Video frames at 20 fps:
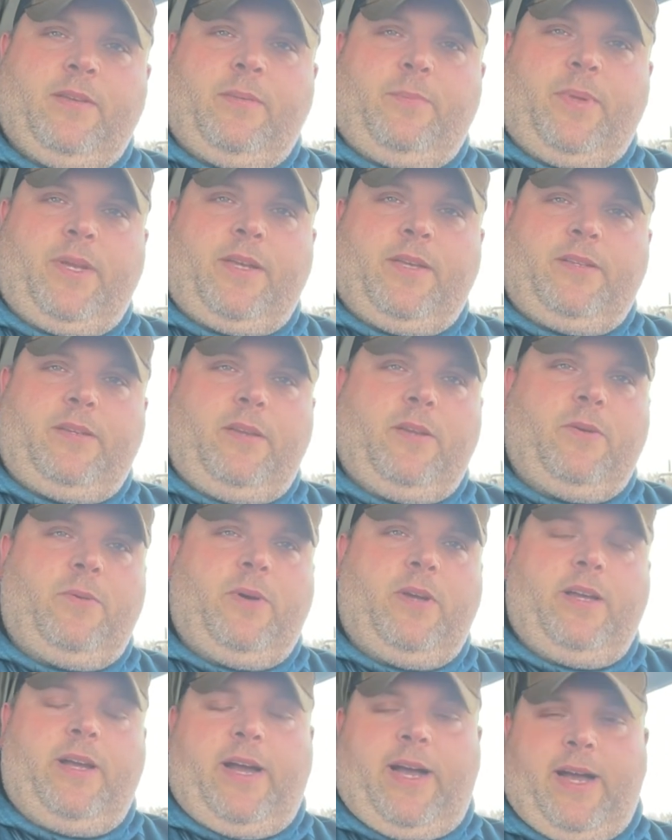Because you know
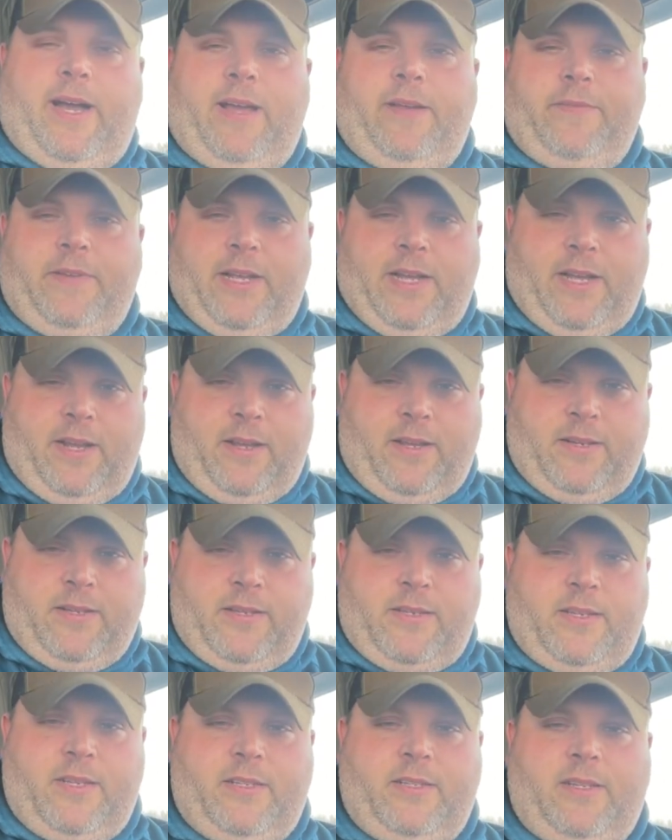what? I've got
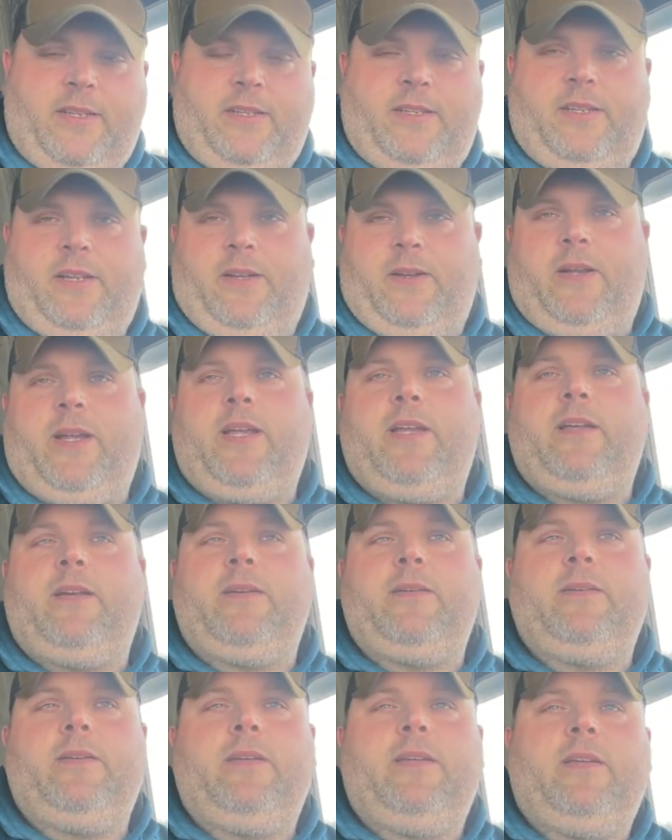consistency right
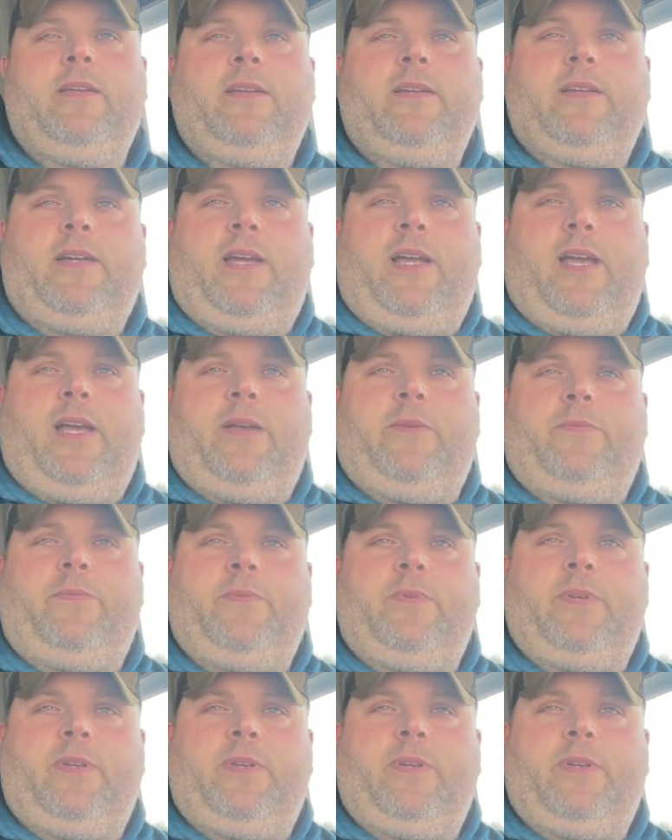here. I have